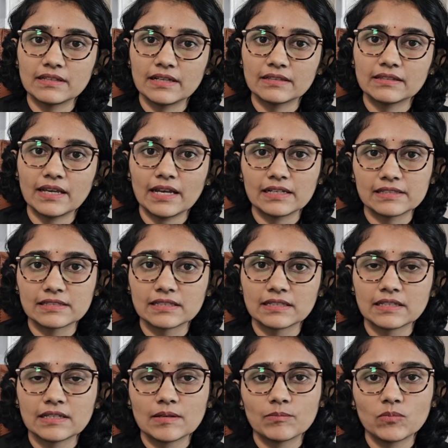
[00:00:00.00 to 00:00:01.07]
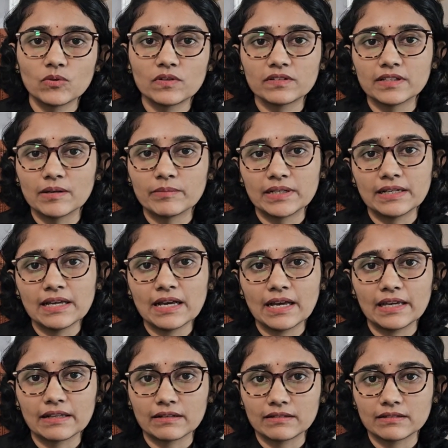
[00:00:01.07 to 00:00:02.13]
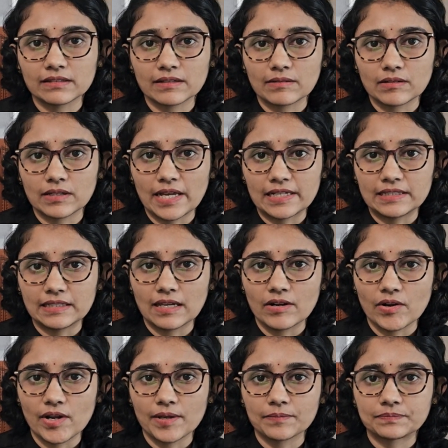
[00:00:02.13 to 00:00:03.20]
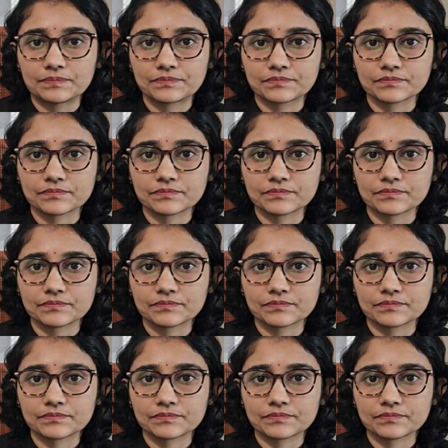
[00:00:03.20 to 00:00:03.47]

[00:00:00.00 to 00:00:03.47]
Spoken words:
then that puts them in a high risk category.